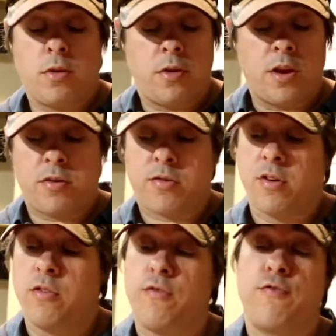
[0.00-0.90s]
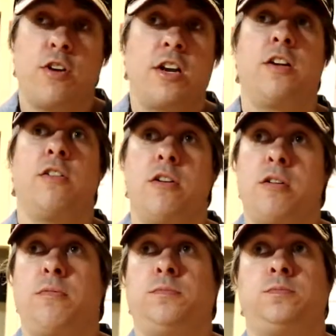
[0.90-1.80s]
That's so freaking
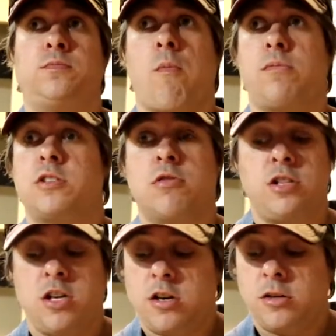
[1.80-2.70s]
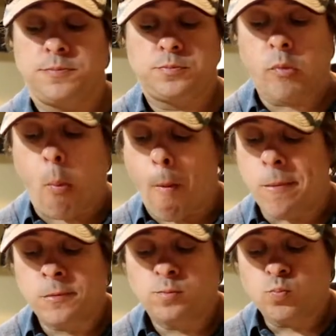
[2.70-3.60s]
good. So tender.
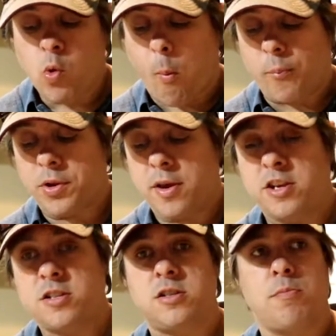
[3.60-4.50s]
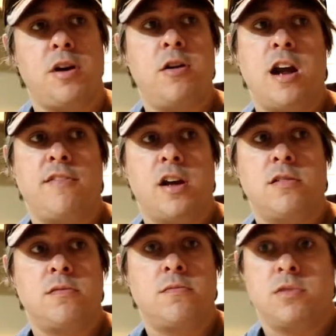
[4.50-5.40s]
Look, and this is a butter knife,
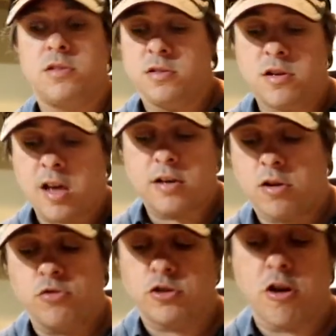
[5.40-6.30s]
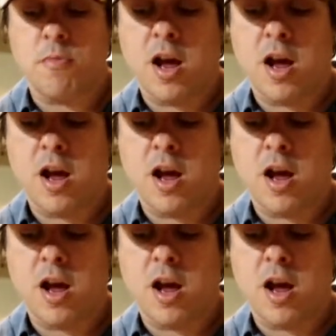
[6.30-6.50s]
guys. This is not no sharp